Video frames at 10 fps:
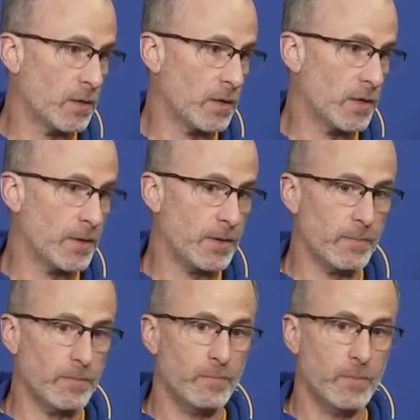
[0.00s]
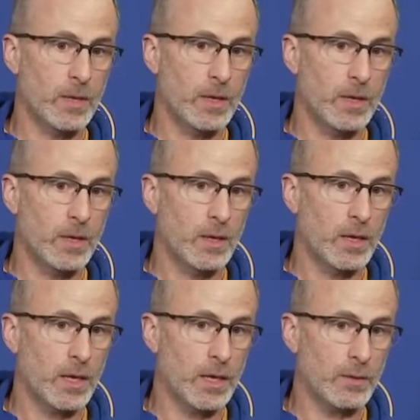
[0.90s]
And
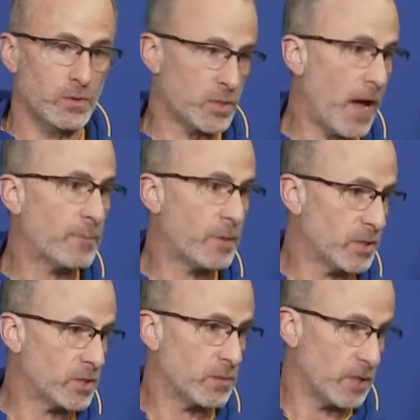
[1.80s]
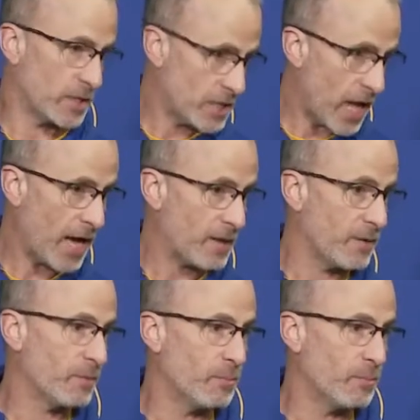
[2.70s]
there's some optimism that it's not,